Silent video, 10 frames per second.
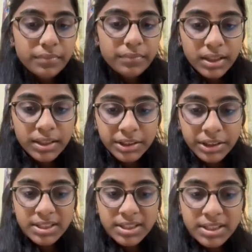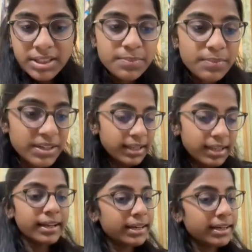it uses my skill
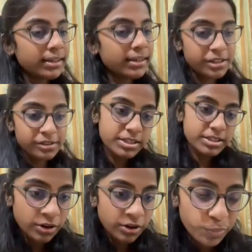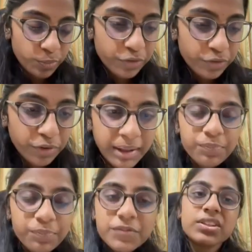and generates an output for me.
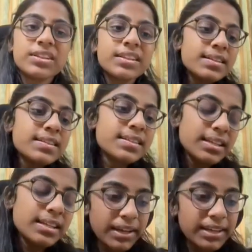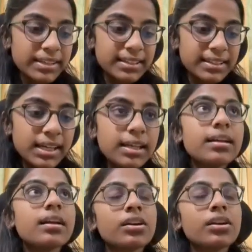So this is basically
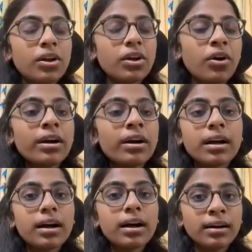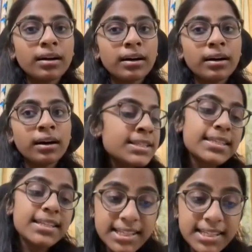Claude's
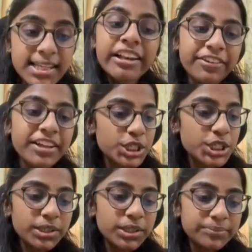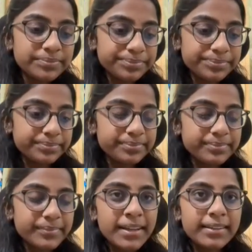skill feature.
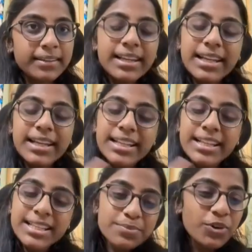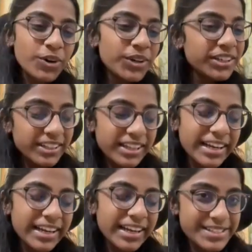Let's move on to the next feature
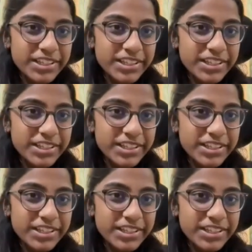now.